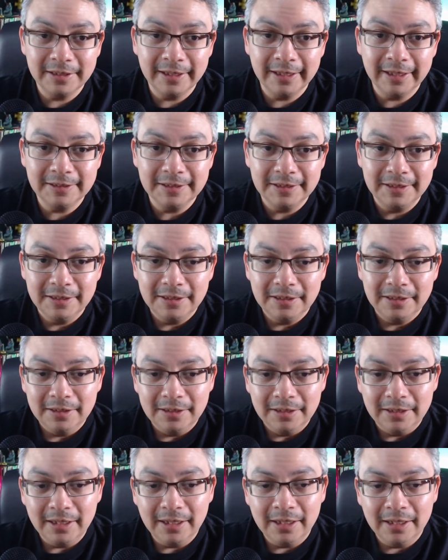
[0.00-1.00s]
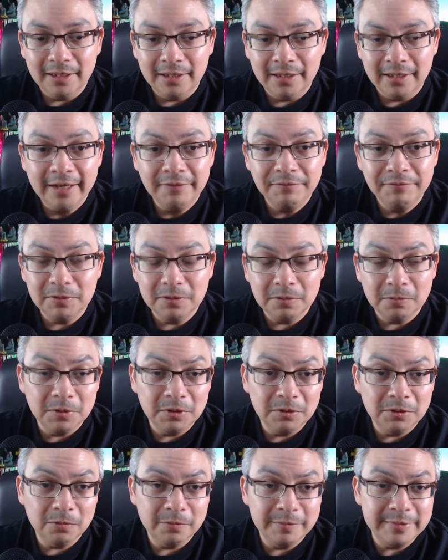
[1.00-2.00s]
that after the
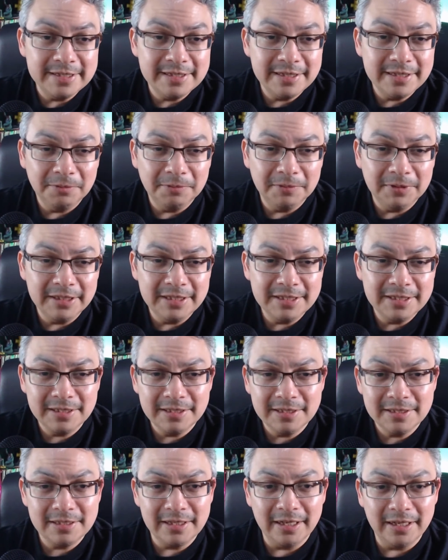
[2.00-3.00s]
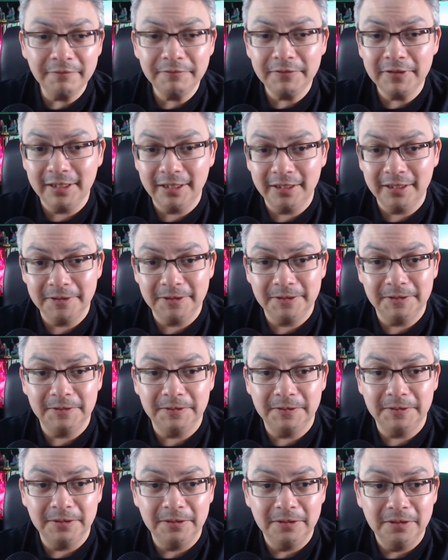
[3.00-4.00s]
Wonder Woman set releases, every
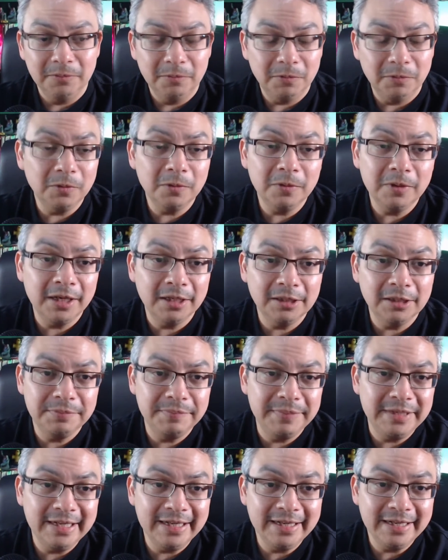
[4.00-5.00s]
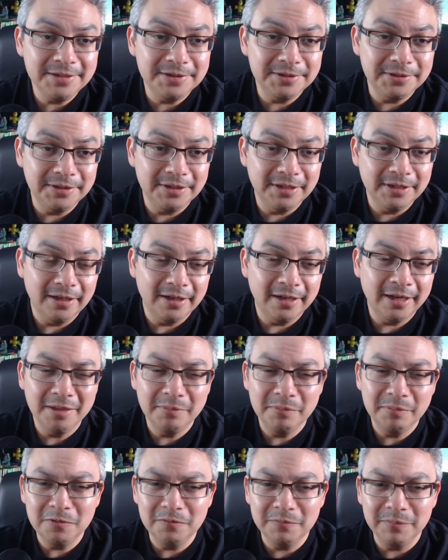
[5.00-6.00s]
character will no longer be hindered
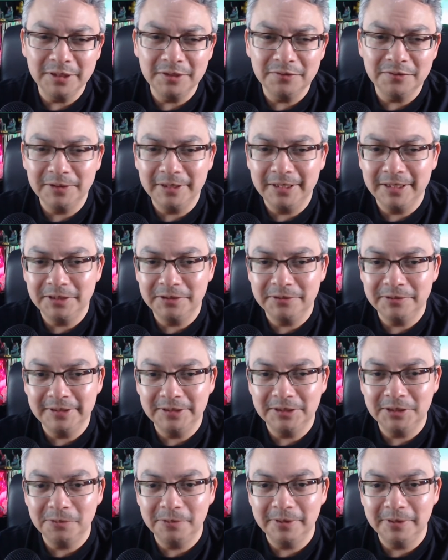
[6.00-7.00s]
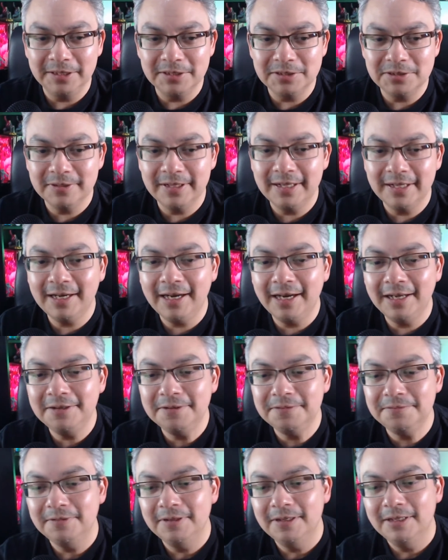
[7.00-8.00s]
on movement for hindering terrain. So that kind
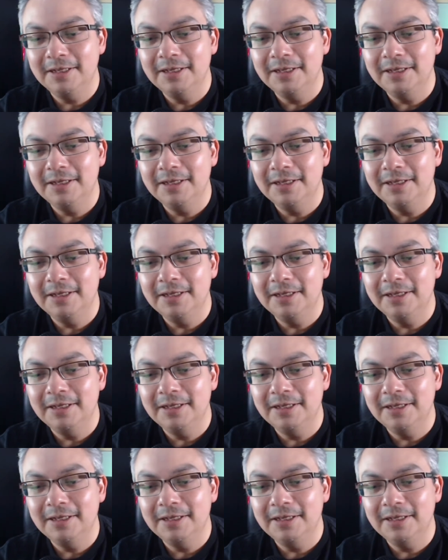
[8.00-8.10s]
of,